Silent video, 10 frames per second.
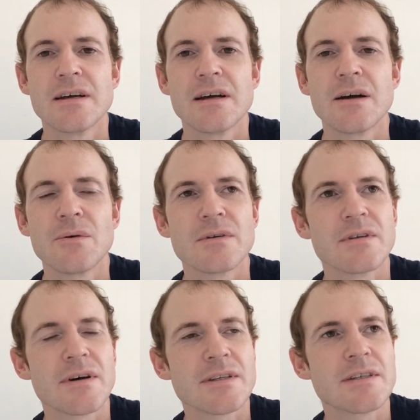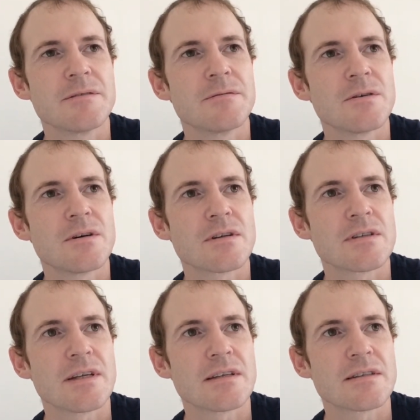How 94?
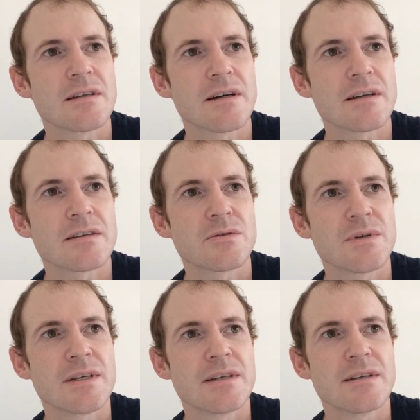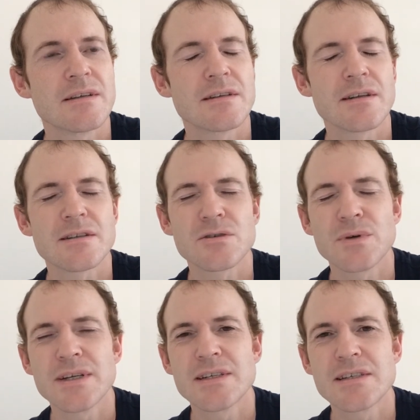So that's like 20. It's like
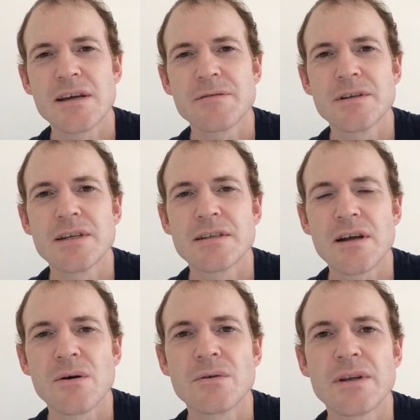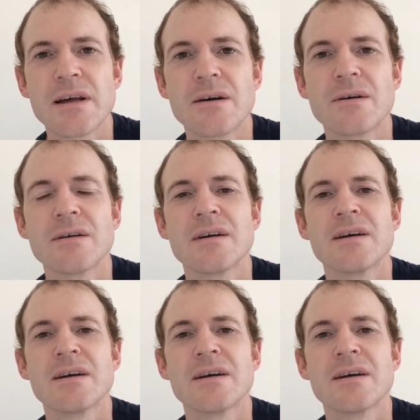27 years old now.